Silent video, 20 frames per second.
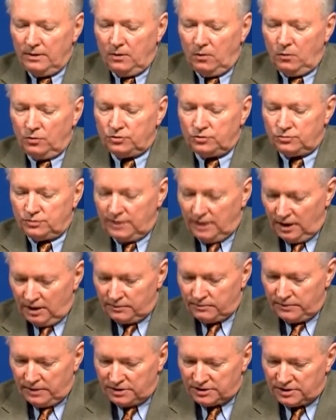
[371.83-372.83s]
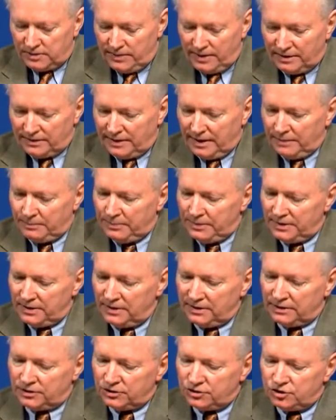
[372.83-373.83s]
Would you tell us about that
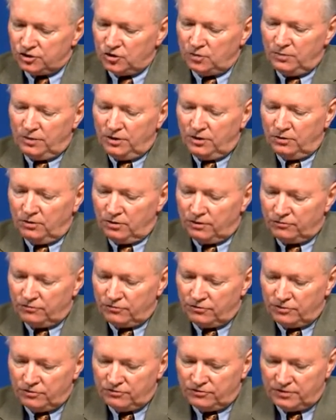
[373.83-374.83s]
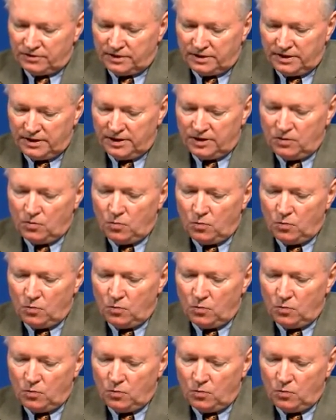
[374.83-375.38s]
bill, and assuming you'll introduce it again,